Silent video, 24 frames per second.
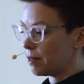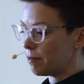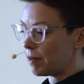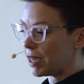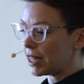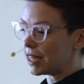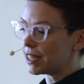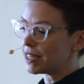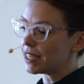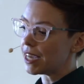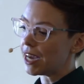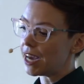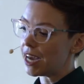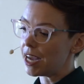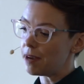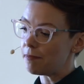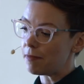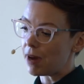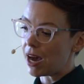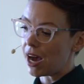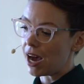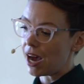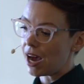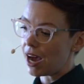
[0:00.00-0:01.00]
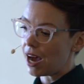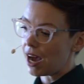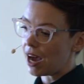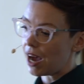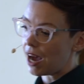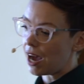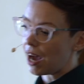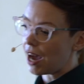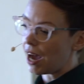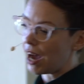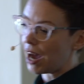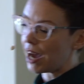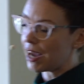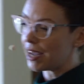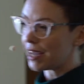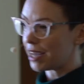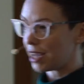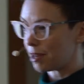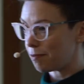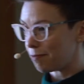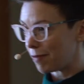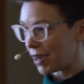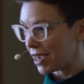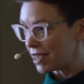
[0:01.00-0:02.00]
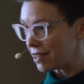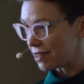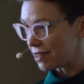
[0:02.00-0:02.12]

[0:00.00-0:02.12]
By the time I had my